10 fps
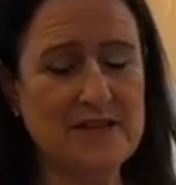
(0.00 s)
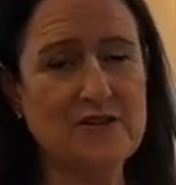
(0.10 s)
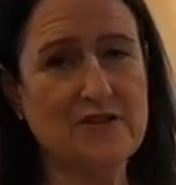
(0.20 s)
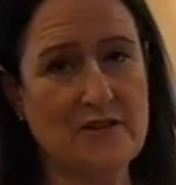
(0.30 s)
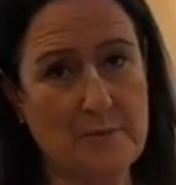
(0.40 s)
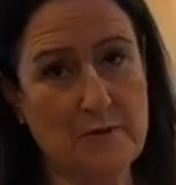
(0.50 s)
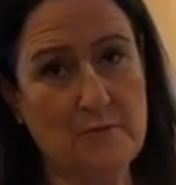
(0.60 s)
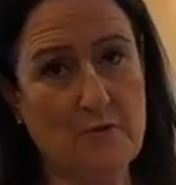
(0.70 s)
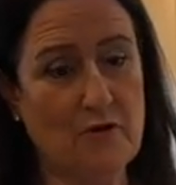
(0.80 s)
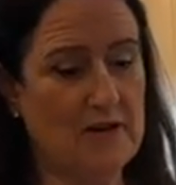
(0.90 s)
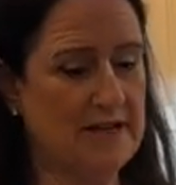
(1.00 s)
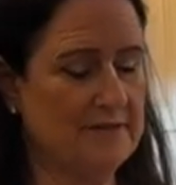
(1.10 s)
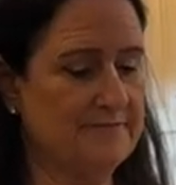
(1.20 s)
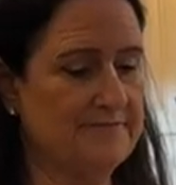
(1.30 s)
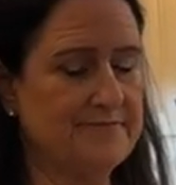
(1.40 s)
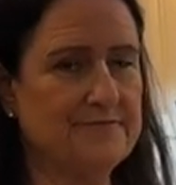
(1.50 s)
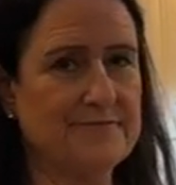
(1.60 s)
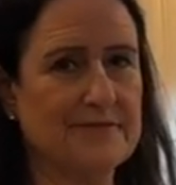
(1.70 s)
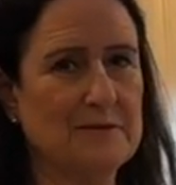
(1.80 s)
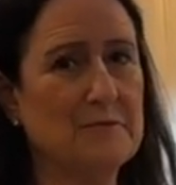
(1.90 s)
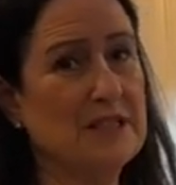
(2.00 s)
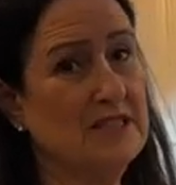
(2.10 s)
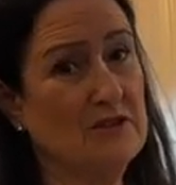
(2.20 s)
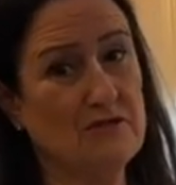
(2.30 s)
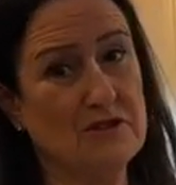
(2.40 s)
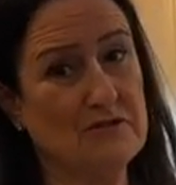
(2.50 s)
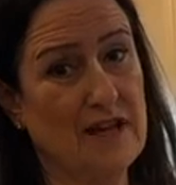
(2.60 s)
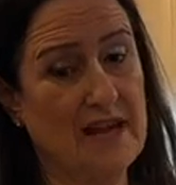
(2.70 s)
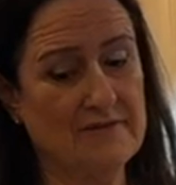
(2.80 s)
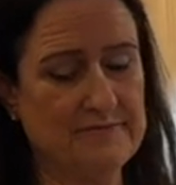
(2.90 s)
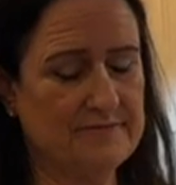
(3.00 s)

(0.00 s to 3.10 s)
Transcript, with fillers: So they put more in. Please don't do that.